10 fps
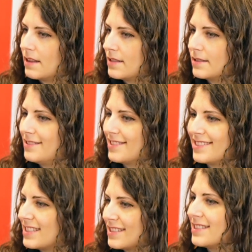the
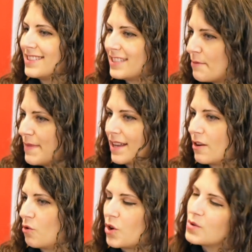
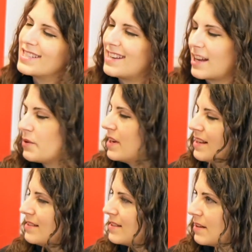systemic gross
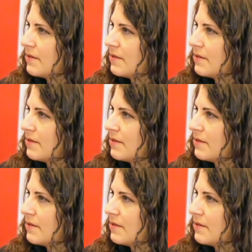inequities